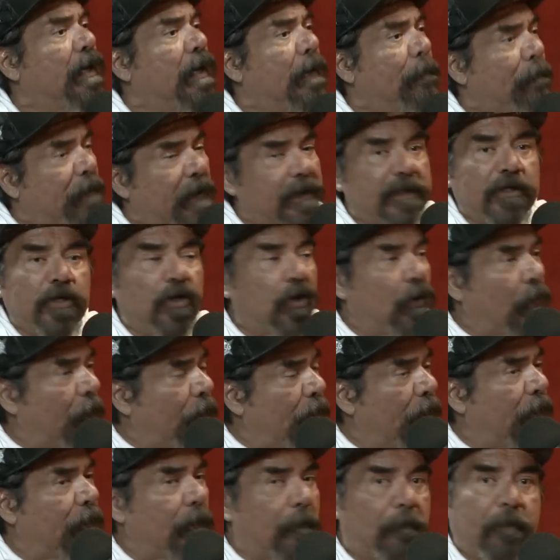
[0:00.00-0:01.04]
But, you know,
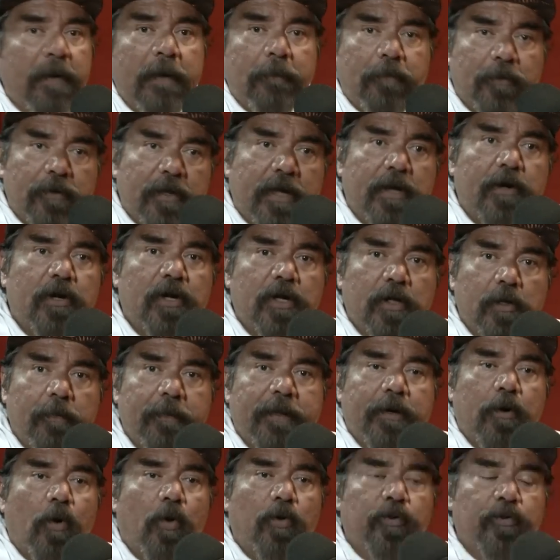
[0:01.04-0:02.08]
people that are a little bit
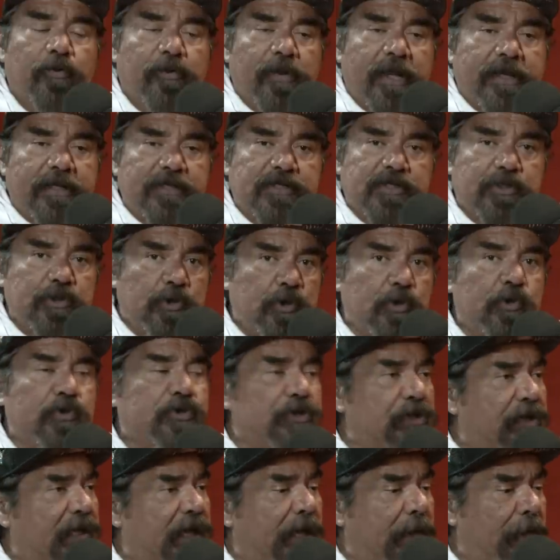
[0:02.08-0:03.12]
older, that it's new to
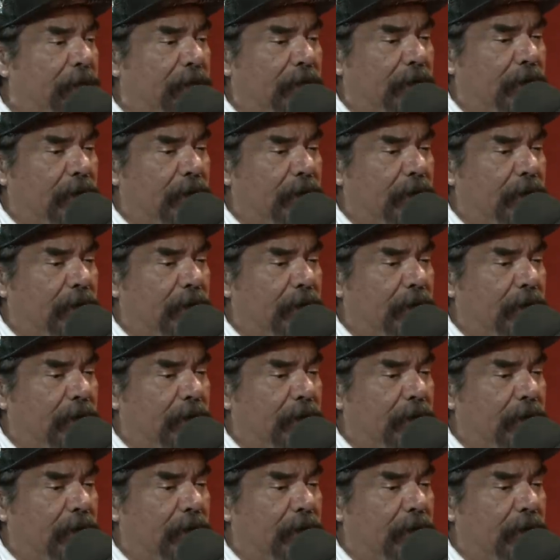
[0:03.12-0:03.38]
them,